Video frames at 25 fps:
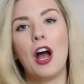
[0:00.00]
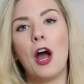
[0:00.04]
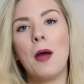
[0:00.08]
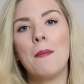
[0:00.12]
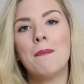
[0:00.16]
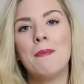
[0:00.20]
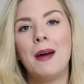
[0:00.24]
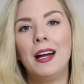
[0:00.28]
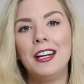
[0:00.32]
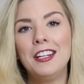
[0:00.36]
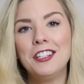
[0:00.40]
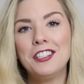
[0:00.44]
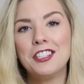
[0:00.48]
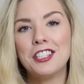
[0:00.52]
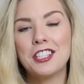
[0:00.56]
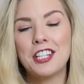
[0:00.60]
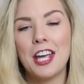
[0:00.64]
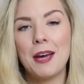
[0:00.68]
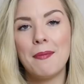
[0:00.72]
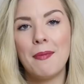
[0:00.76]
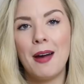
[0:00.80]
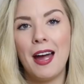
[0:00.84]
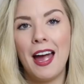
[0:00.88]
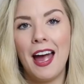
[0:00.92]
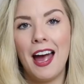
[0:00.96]
I managed to
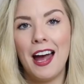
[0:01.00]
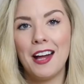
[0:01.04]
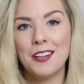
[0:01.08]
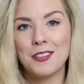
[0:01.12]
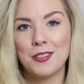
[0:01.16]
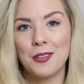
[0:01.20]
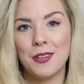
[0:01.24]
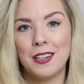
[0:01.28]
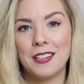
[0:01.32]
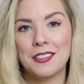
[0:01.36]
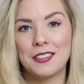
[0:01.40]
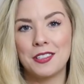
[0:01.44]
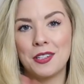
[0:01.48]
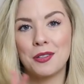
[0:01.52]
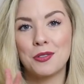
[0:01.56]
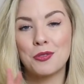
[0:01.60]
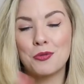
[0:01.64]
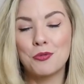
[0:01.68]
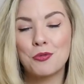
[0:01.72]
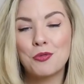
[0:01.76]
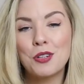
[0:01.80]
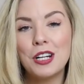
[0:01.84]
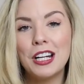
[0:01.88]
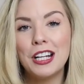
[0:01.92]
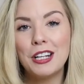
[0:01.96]
get my hands on these, and I was
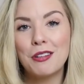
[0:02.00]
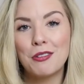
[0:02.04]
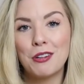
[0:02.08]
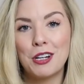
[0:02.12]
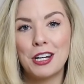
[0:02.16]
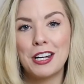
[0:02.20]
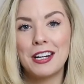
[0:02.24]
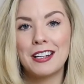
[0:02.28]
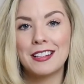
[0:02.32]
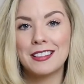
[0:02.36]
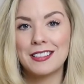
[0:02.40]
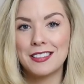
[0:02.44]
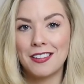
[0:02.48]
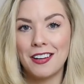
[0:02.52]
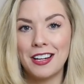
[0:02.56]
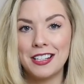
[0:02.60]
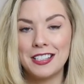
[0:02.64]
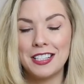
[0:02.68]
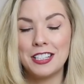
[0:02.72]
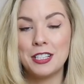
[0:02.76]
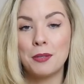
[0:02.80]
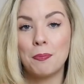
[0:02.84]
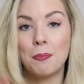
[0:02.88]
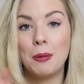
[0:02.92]
really, really excited.